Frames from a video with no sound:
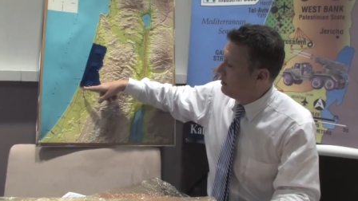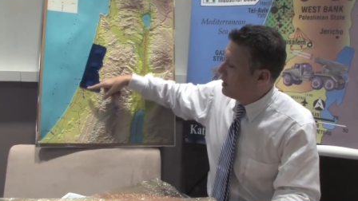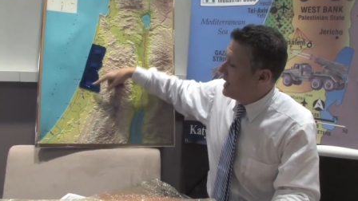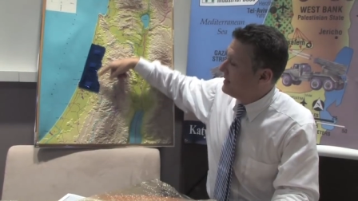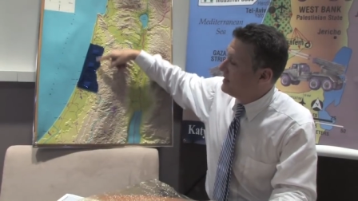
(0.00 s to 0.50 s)

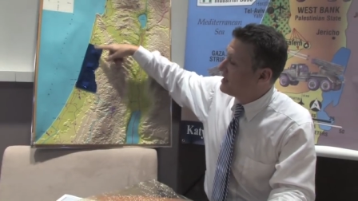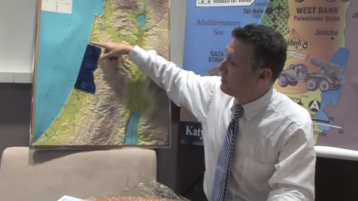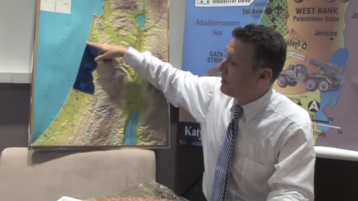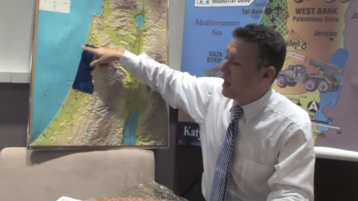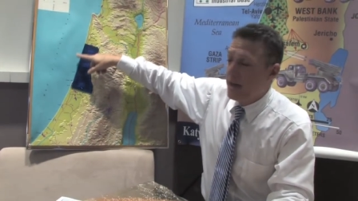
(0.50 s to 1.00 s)
and is
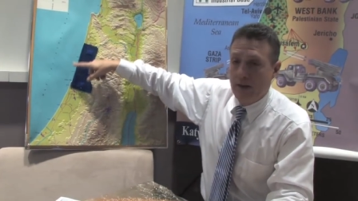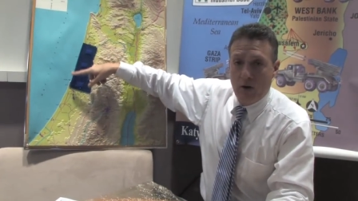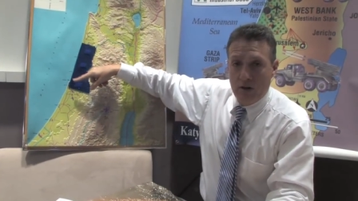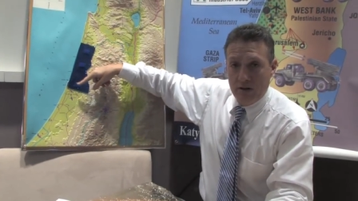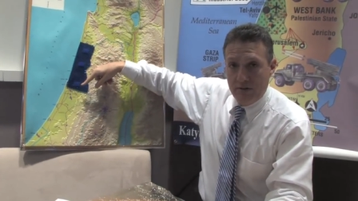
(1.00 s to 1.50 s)
supplying
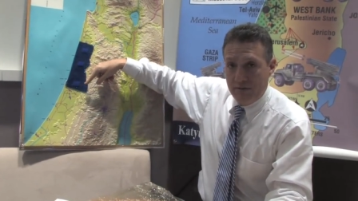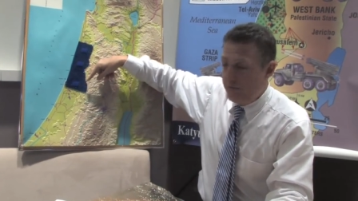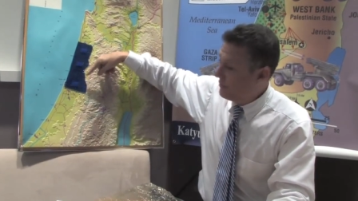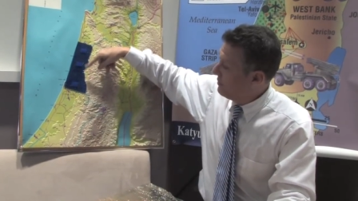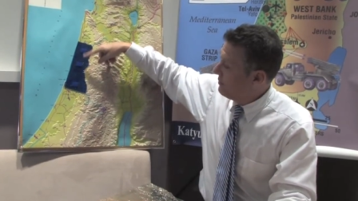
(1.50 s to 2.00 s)
all
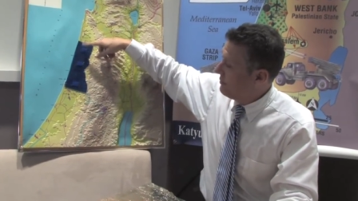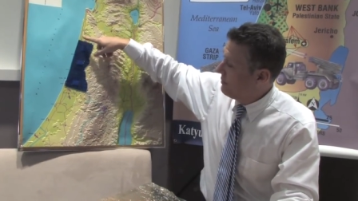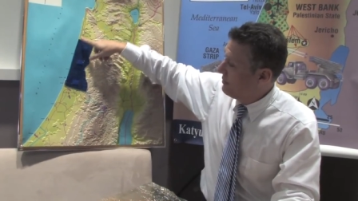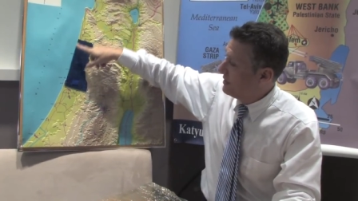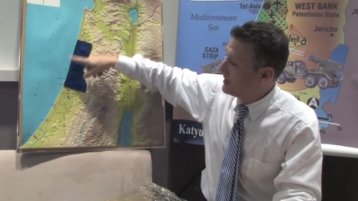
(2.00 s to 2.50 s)
of
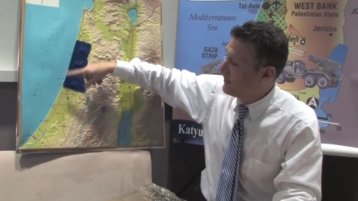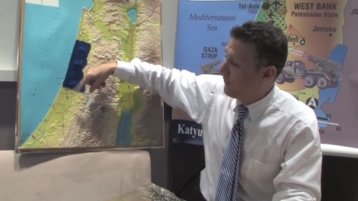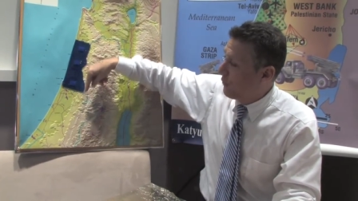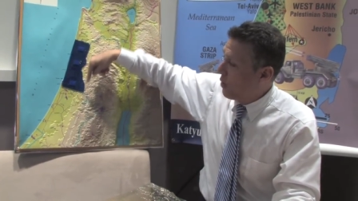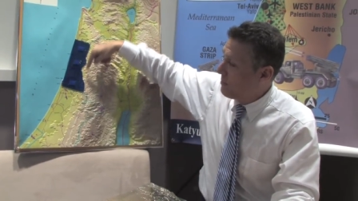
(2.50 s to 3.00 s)
this
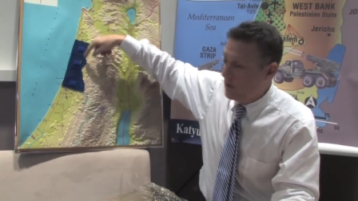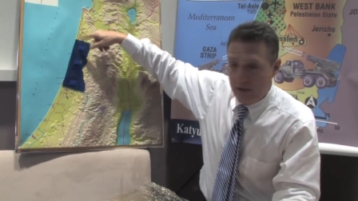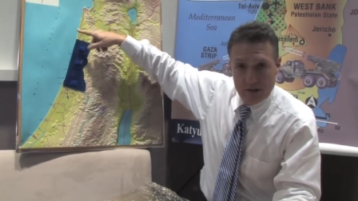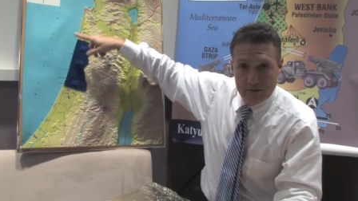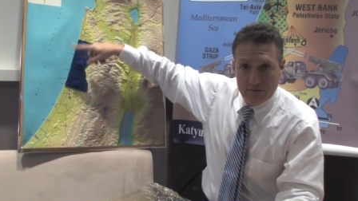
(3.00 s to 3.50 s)
4
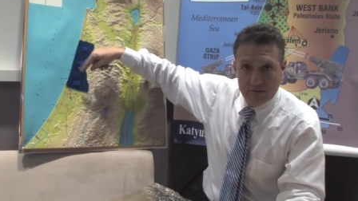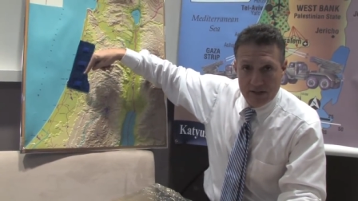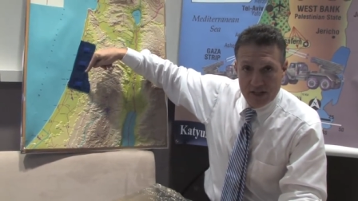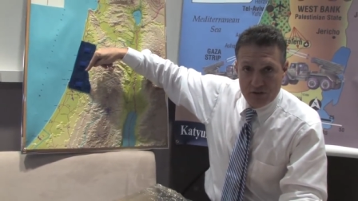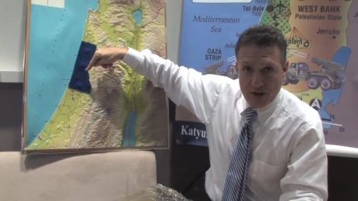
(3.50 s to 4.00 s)
million
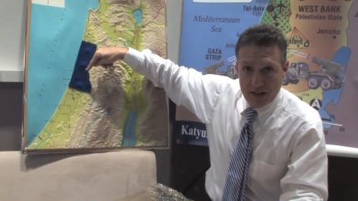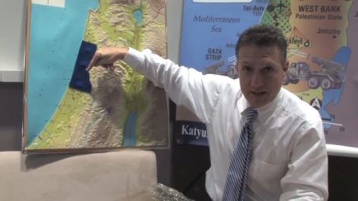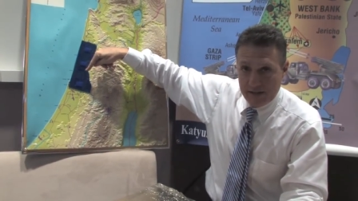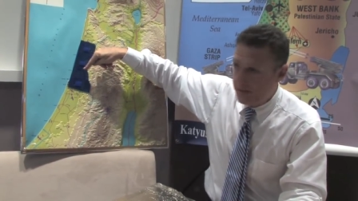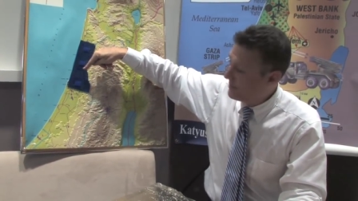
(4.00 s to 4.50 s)

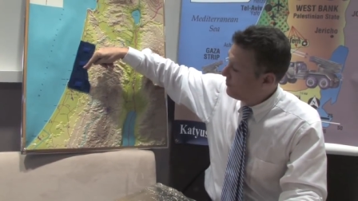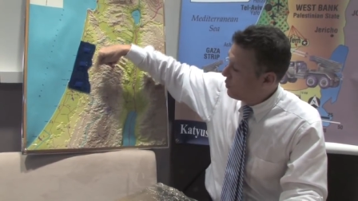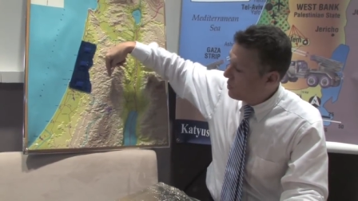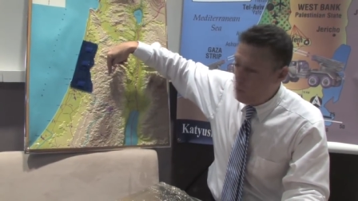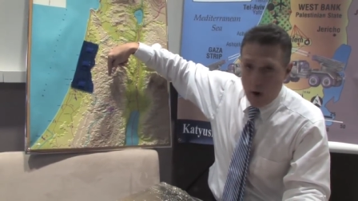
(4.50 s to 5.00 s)
Israelis
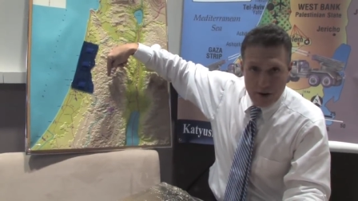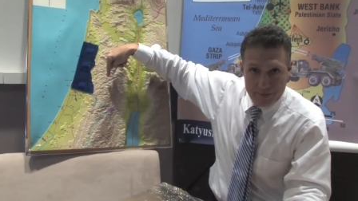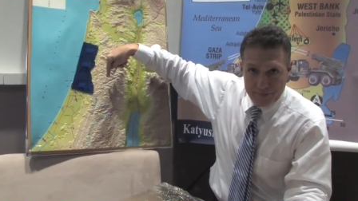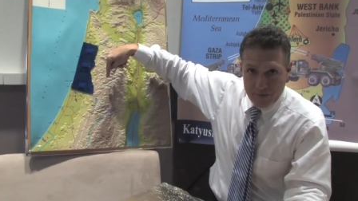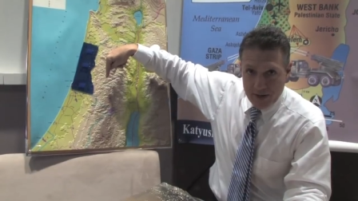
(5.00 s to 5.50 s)
with
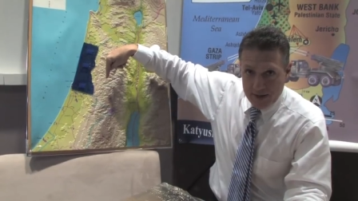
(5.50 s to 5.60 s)
water.